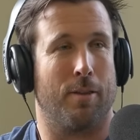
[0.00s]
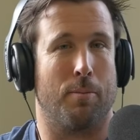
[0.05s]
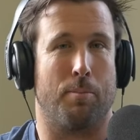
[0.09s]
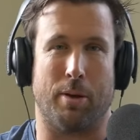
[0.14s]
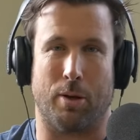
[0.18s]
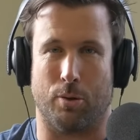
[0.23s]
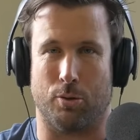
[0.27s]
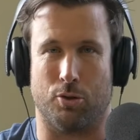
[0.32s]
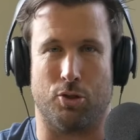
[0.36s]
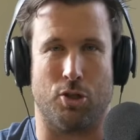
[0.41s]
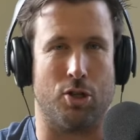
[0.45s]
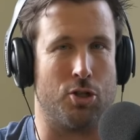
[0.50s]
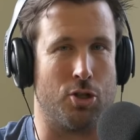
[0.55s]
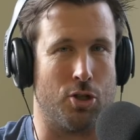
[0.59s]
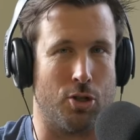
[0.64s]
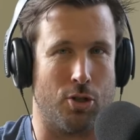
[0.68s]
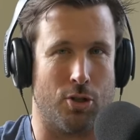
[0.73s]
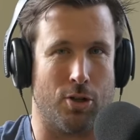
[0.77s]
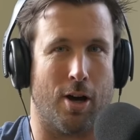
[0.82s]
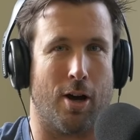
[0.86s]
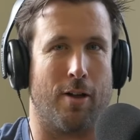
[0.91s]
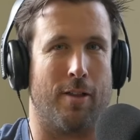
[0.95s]
Pickled ginger,
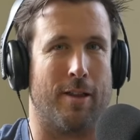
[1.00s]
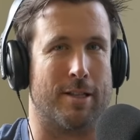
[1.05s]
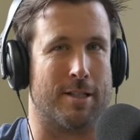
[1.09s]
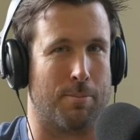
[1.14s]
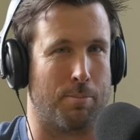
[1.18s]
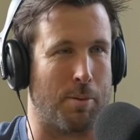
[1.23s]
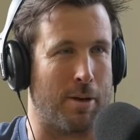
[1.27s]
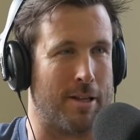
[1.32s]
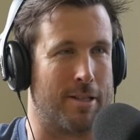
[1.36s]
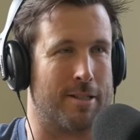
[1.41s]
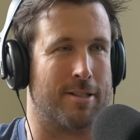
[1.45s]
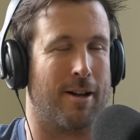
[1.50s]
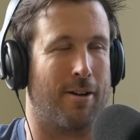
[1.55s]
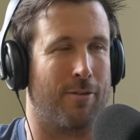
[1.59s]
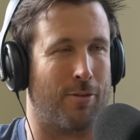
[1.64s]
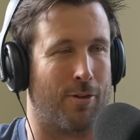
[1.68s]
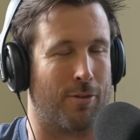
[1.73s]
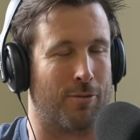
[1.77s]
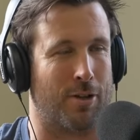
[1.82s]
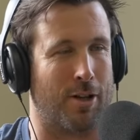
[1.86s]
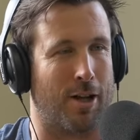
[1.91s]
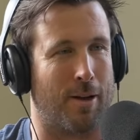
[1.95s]
you'd know that's the pink stuff,
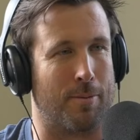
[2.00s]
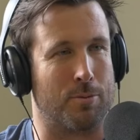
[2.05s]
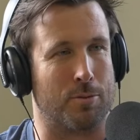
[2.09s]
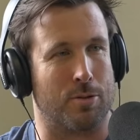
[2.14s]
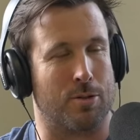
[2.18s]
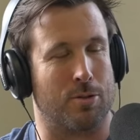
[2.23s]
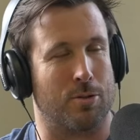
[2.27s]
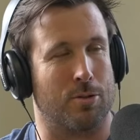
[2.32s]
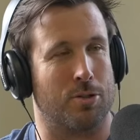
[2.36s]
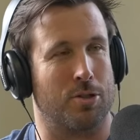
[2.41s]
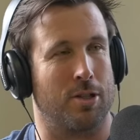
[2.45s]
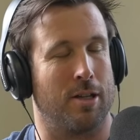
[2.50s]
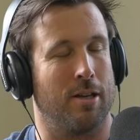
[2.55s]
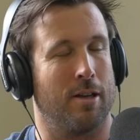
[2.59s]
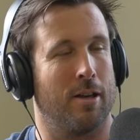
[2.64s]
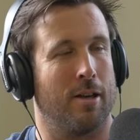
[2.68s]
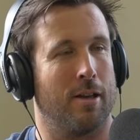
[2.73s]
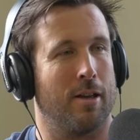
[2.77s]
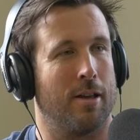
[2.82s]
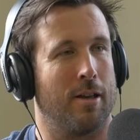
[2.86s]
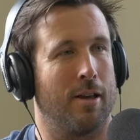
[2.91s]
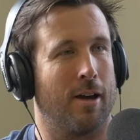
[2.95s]
often comes with sushi.
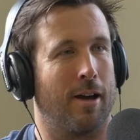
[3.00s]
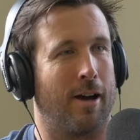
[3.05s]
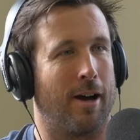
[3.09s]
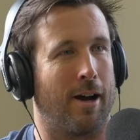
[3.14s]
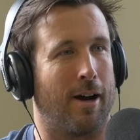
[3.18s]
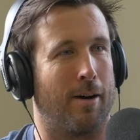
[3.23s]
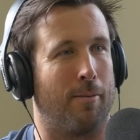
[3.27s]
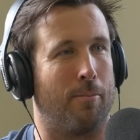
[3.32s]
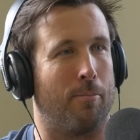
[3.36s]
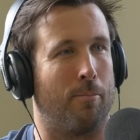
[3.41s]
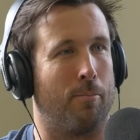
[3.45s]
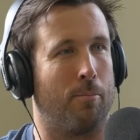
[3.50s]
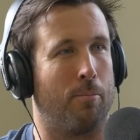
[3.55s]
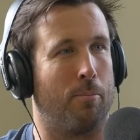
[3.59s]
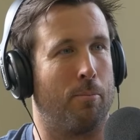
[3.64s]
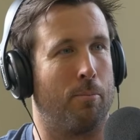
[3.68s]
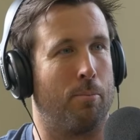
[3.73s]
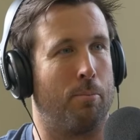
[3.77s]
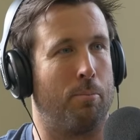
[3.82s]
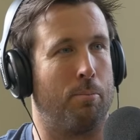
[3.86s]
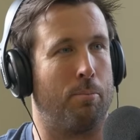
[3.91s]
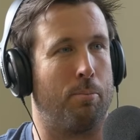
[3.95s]

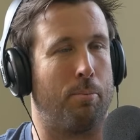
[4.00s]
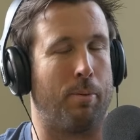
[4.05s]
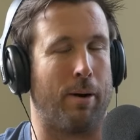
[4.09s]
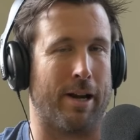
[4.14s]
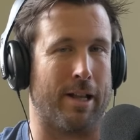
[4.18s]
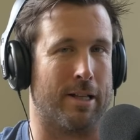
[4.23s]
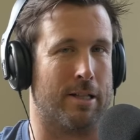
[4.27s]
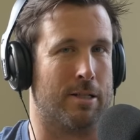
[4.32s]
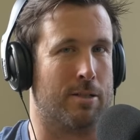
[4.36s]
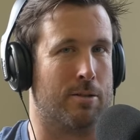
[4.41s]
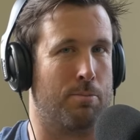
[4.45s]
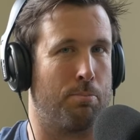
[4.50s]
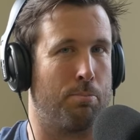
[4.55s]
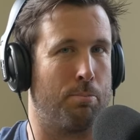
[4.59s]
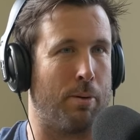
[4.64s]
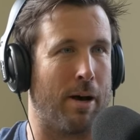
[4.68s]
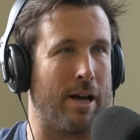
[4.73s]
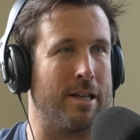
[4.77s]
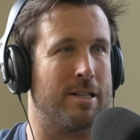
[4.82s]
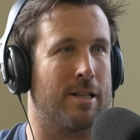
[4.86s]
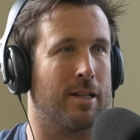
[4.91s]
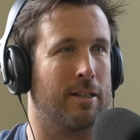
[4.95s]
But it's
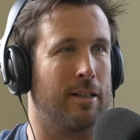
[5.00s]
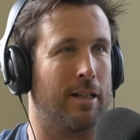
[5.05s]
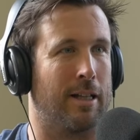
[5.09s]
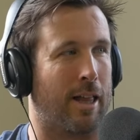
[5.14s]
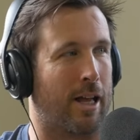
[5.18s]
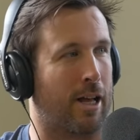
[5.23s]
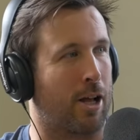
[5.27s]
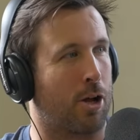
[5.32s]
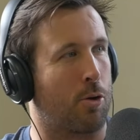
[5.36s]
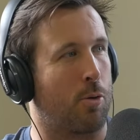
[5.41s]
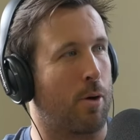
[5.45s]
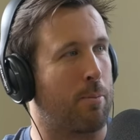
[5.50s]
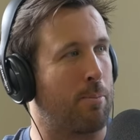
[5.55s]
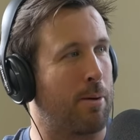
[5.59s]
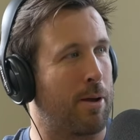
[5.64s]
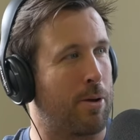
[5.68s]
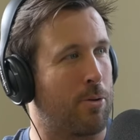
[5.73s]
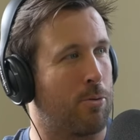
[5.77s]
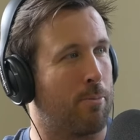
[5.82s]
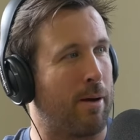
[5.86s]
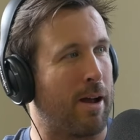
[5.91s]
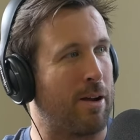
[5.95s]
basically like a quick
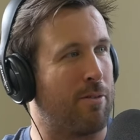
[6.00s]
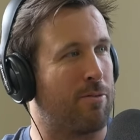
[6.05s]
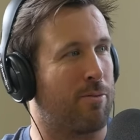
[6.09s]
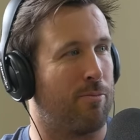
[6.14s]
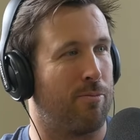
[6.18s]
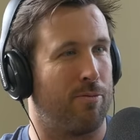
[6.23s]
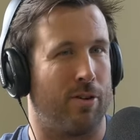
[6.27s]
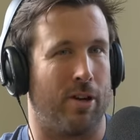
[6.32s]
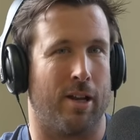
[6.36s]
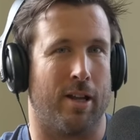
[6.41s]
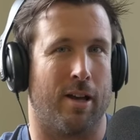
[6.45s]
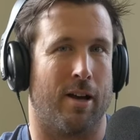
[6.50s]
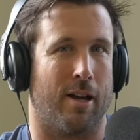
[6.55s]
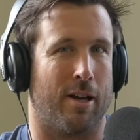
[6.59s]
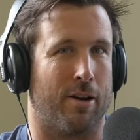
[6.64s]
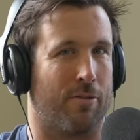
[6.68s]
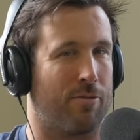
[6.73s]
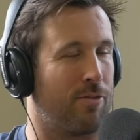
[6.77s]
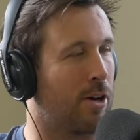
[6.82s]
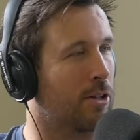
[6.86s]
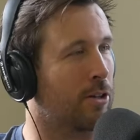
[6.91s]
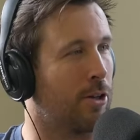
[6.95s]
pickle made from vinegar and
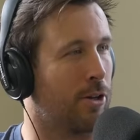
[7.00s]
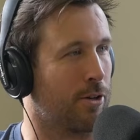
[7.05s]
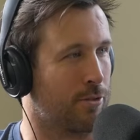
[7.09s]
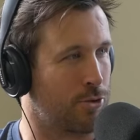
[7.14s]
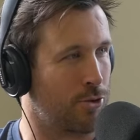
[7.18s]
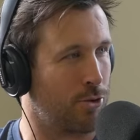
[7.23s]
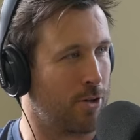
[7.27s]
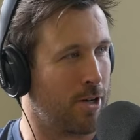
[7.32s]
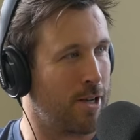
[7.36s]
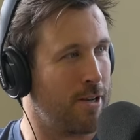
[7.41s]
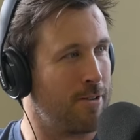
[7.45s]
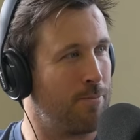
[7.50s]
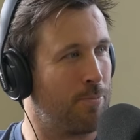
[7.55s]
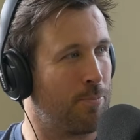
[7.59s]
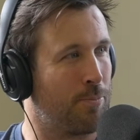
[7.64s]
a load of sugar.